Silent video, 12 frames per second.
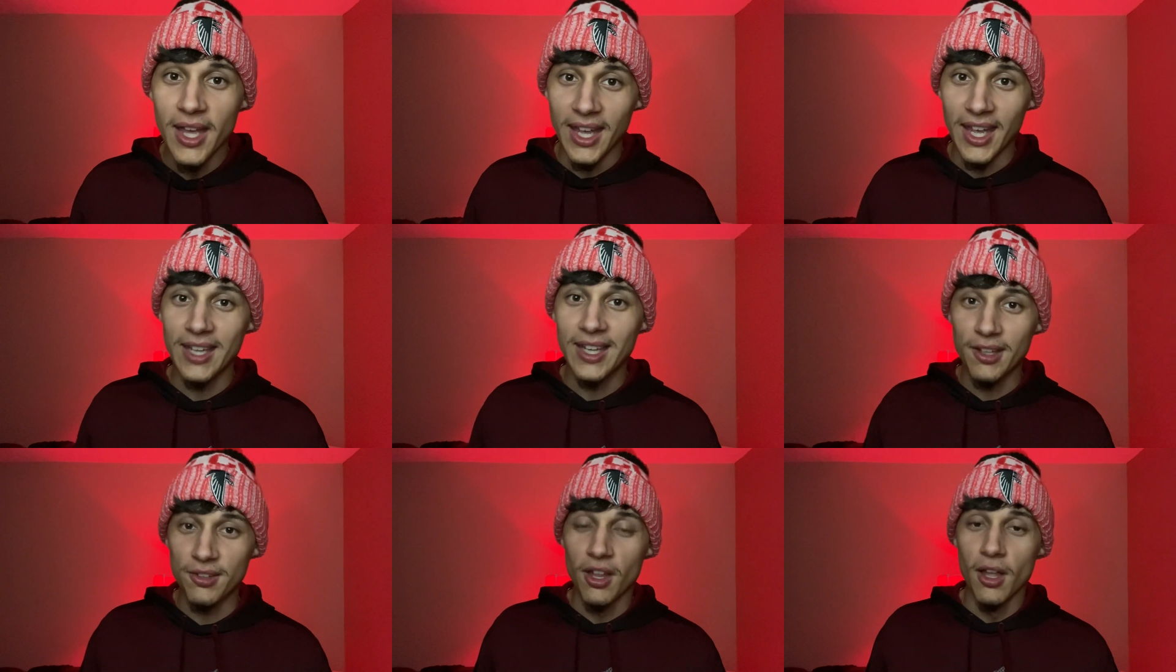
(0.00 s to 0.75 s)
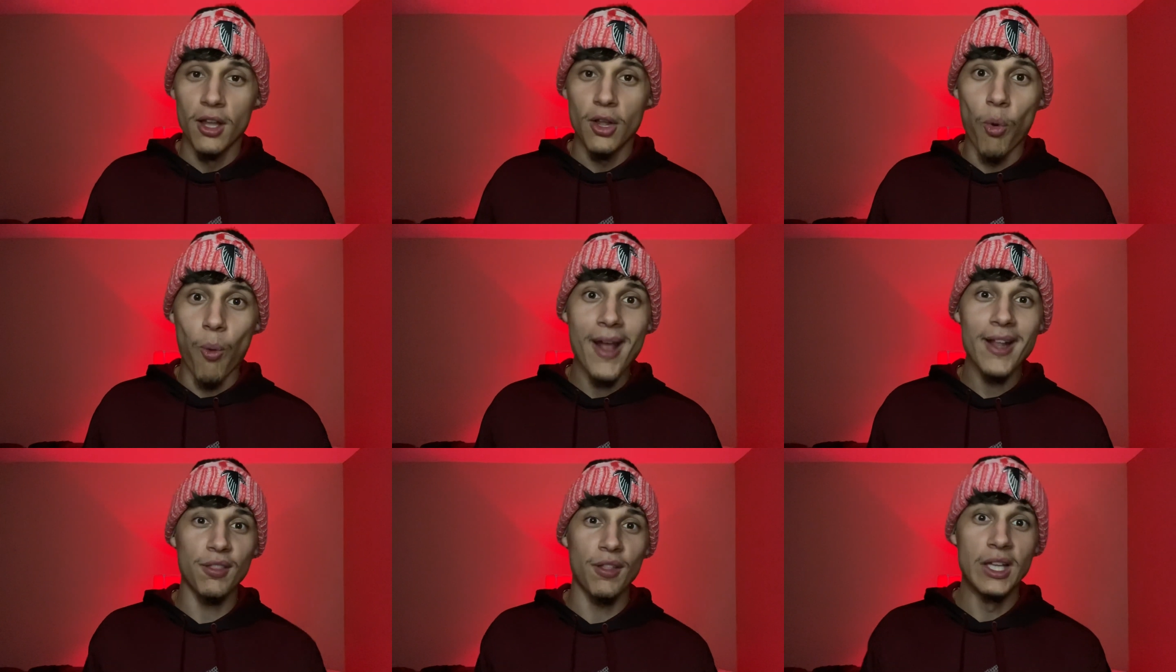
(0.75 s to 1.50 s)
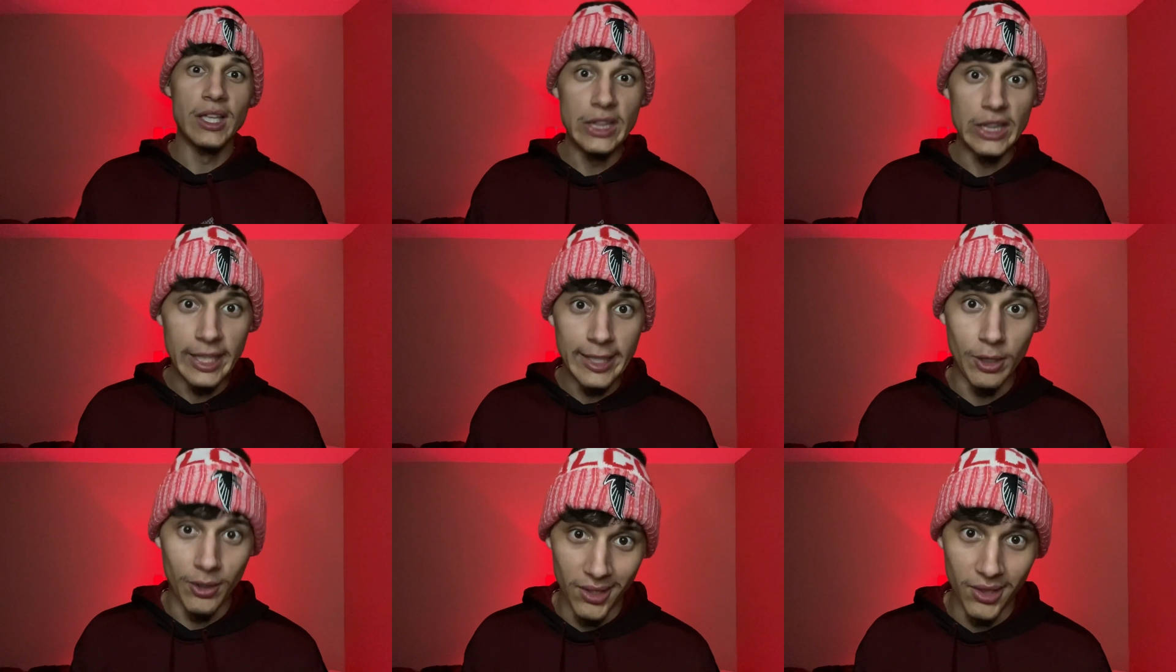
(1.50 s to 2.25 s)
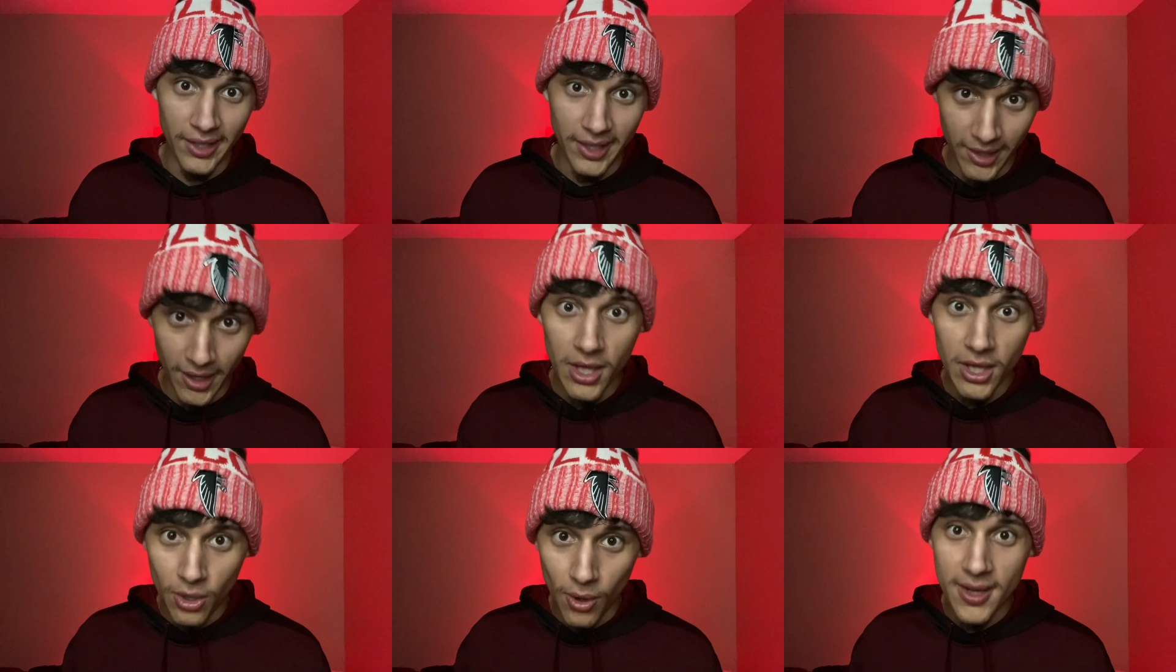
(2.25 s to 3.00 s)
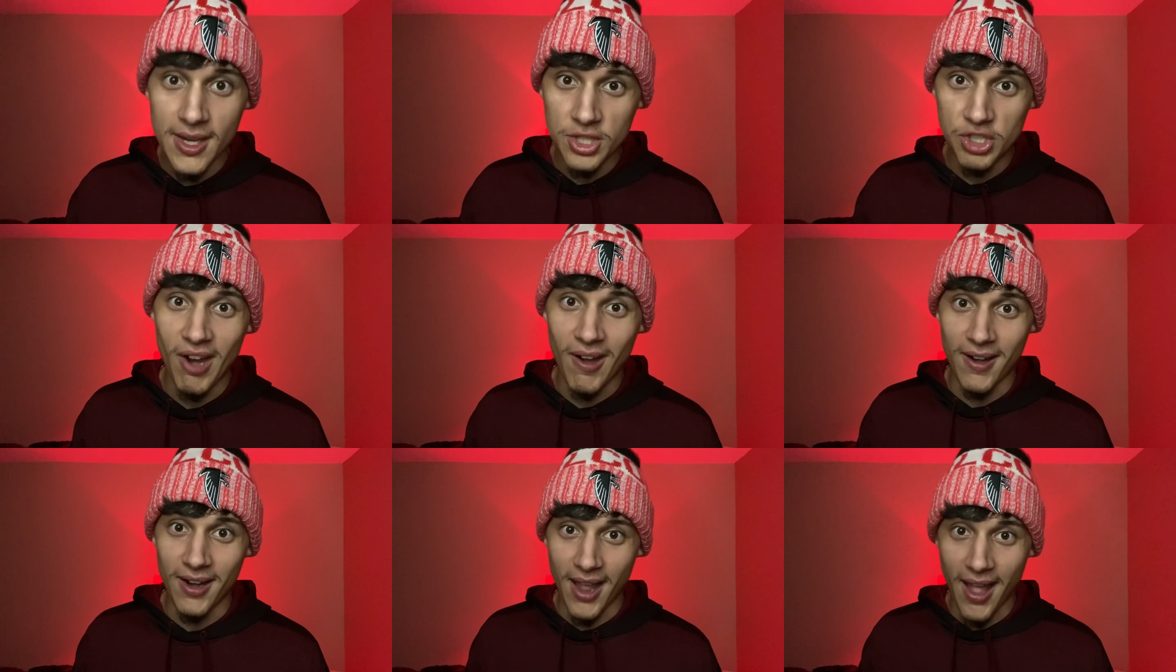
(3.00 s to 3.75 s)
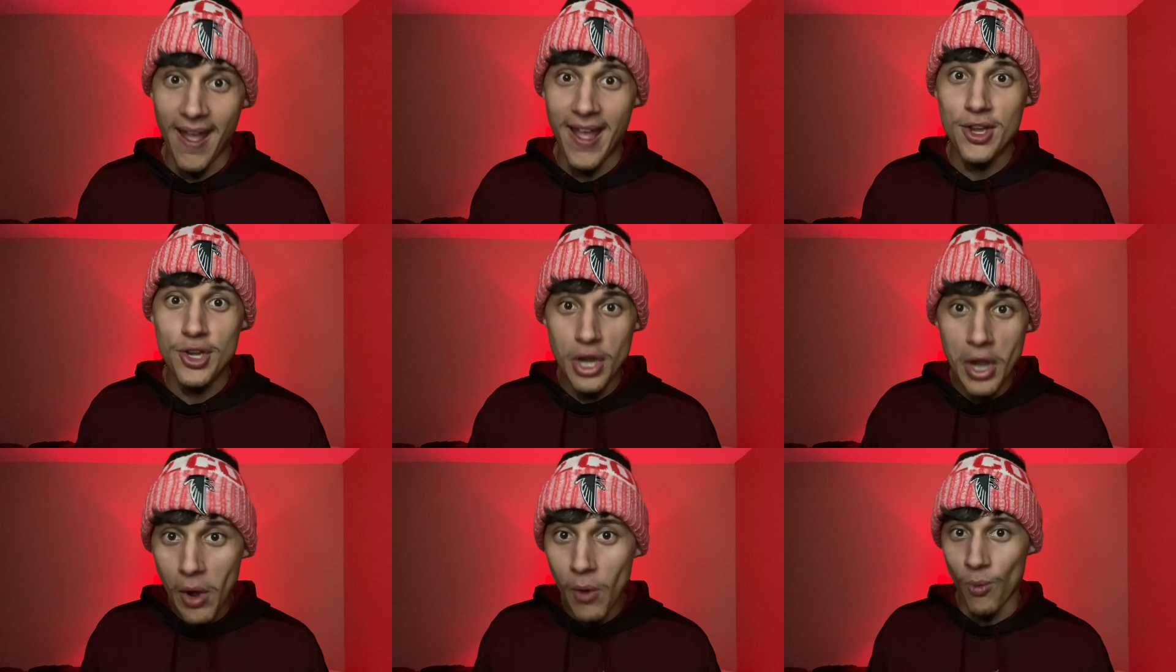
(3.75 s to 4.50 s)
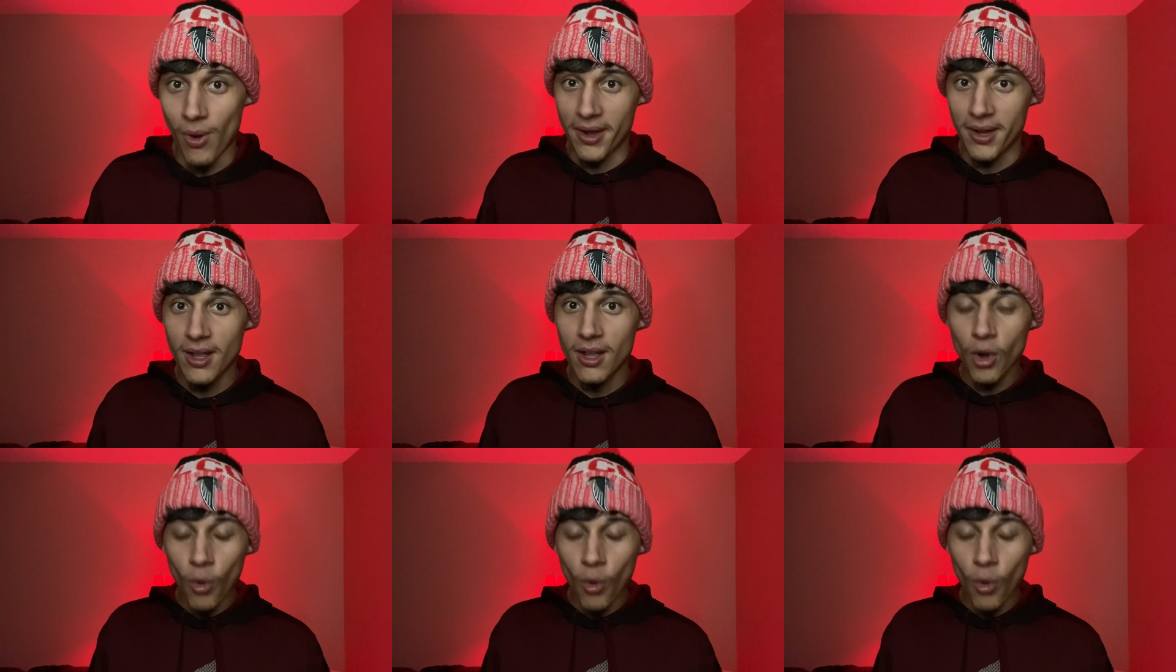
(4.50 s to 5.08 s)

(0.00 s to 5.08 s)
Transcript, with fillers: It is quite literally Grady Jarrett and no one.